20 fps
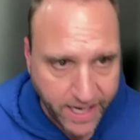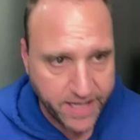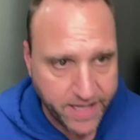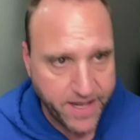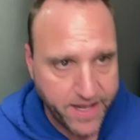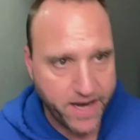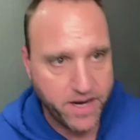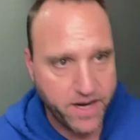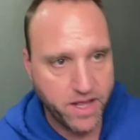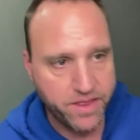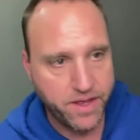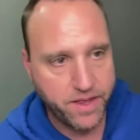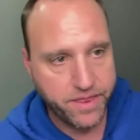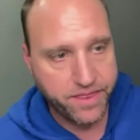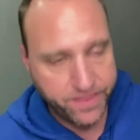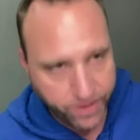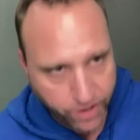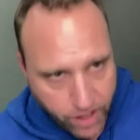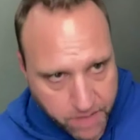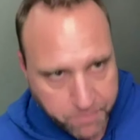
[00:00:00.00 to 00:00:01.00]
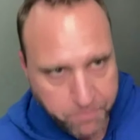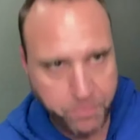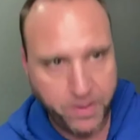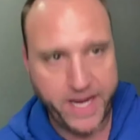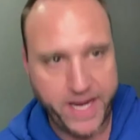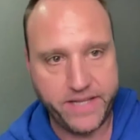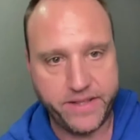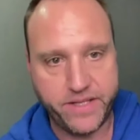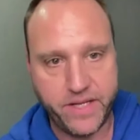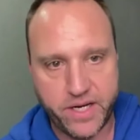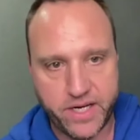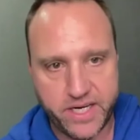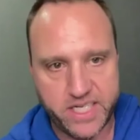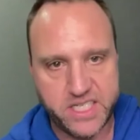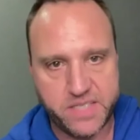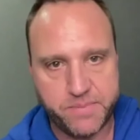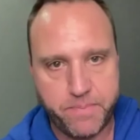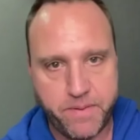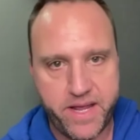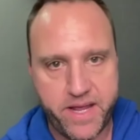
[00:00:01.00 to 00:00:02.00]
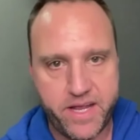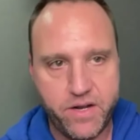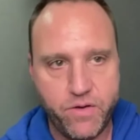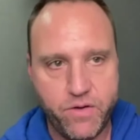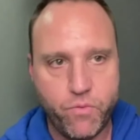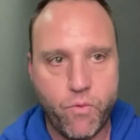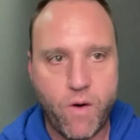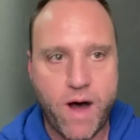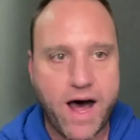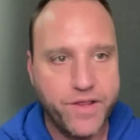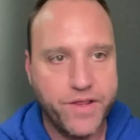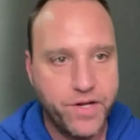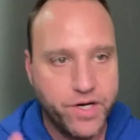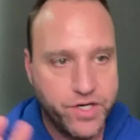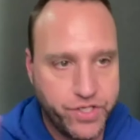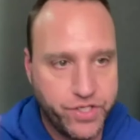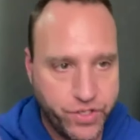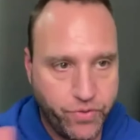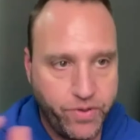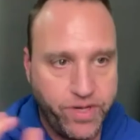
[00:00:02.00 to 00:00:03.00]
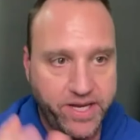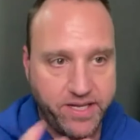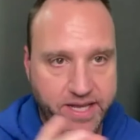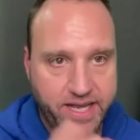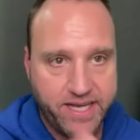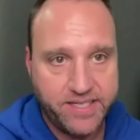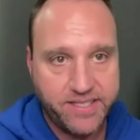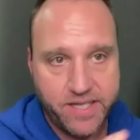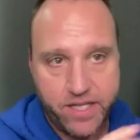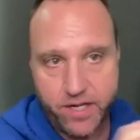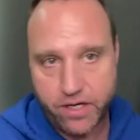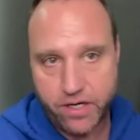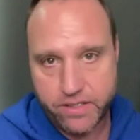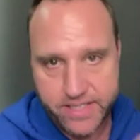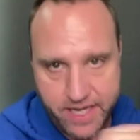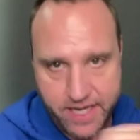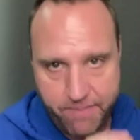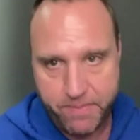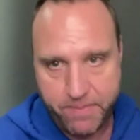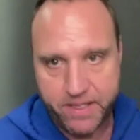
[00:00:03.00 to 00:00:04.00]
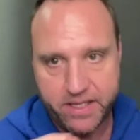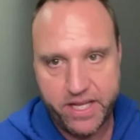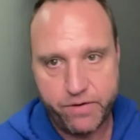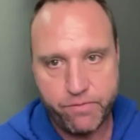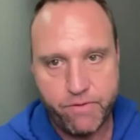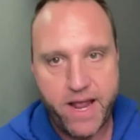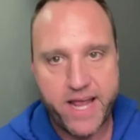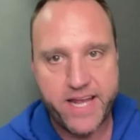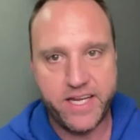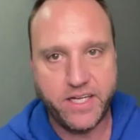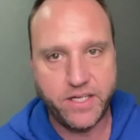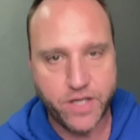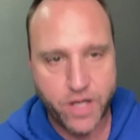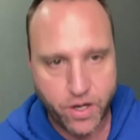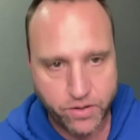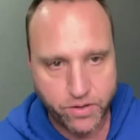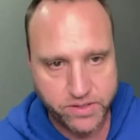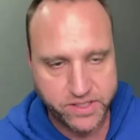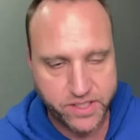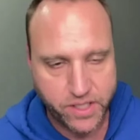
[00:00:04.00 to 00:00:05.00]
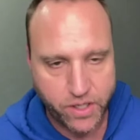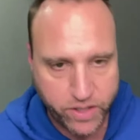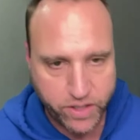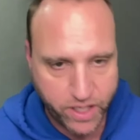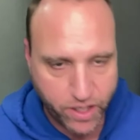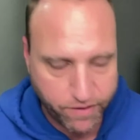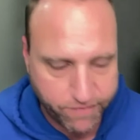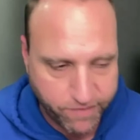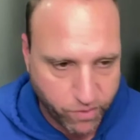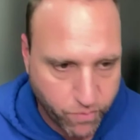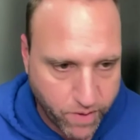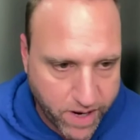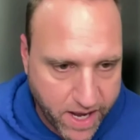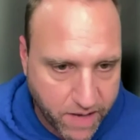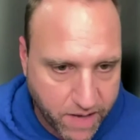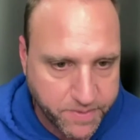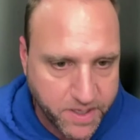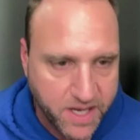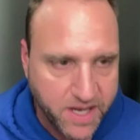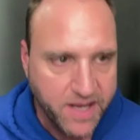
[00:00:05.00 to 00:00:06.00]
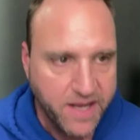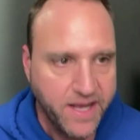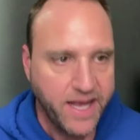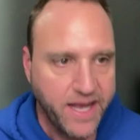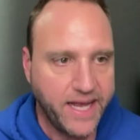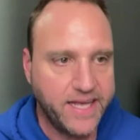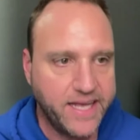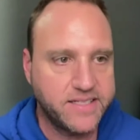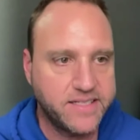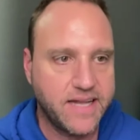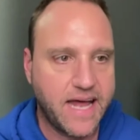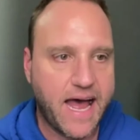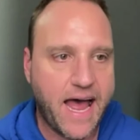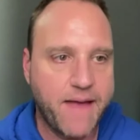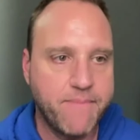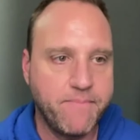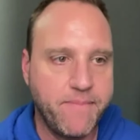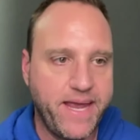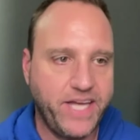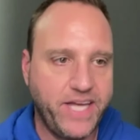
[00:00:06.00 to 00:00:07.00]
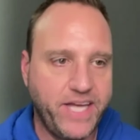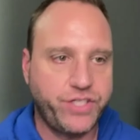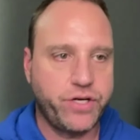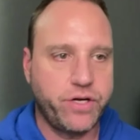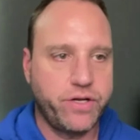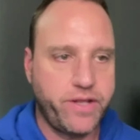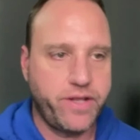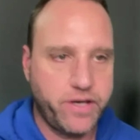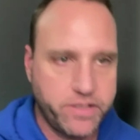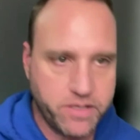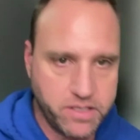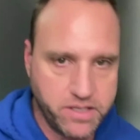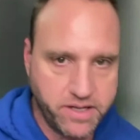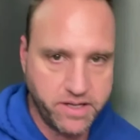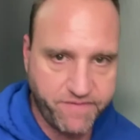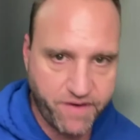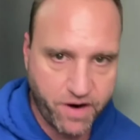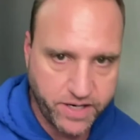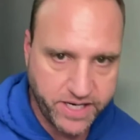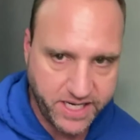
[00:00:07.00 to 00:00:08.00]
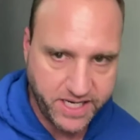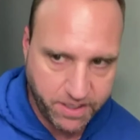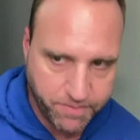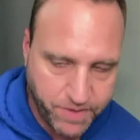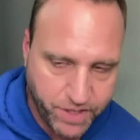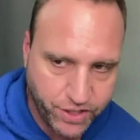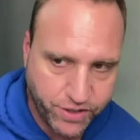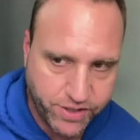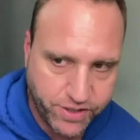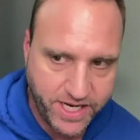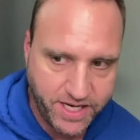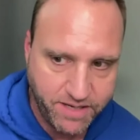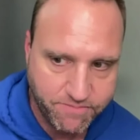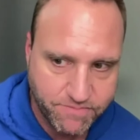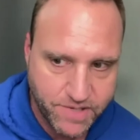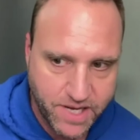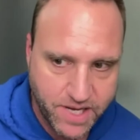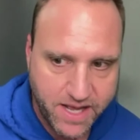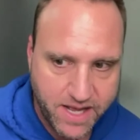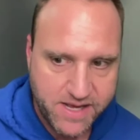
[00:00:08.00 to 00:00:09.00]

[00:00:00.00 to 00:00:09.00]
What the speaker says: And then the third plate they're going to spin while they're doing this, and they're typically writing notes, so don't get overwhelmed, is I make sure they're in the Levarti community.